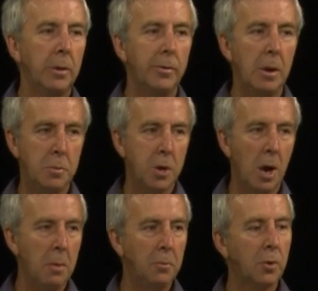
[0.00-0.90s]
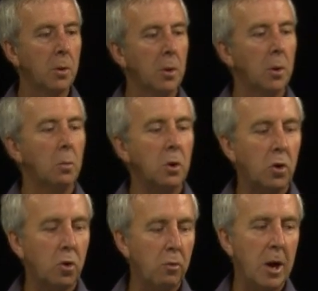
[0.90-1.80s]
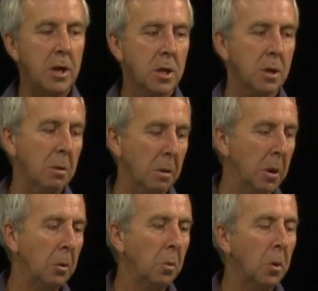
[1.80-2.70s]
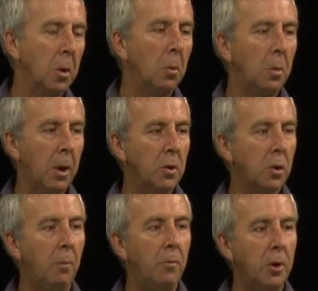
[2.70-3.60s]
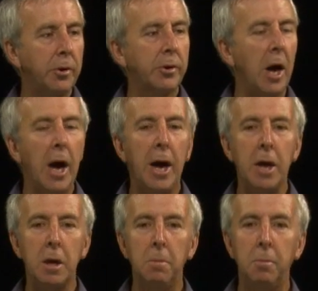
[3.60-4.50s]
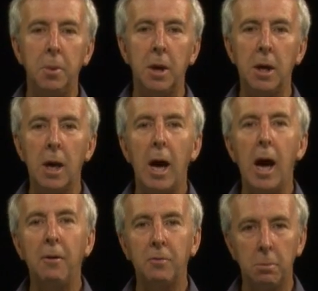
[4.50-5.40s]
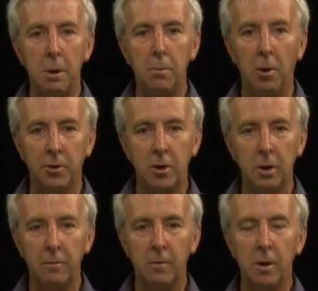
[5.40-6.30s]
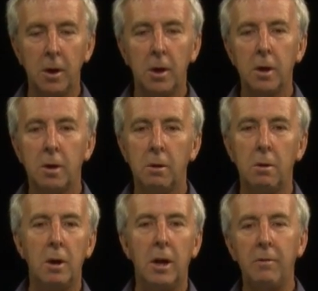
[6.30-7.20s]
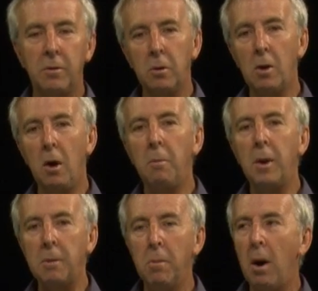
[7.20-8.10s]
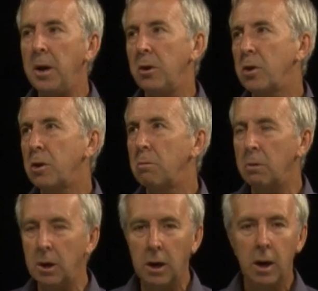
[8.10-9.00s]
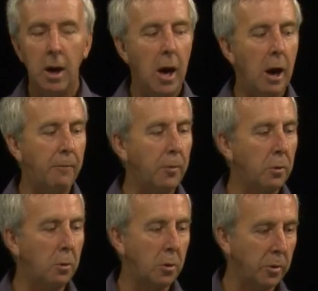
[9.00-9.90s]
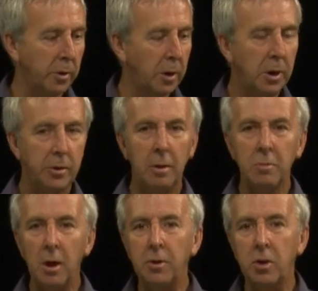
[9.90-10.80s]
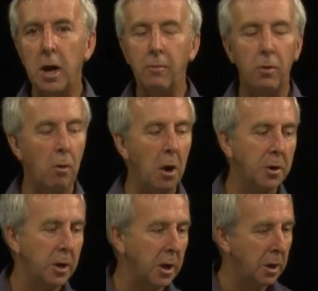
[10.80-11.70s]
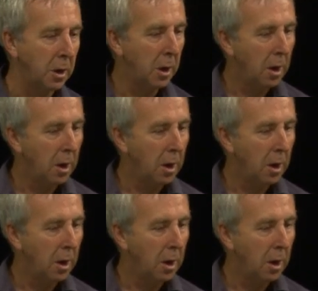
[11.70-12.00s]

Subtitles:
Sometimes we stress, although it's obvious, that A and B have to be positive. You can't make minus three alpha cookers. Sometimes it's taken for granted.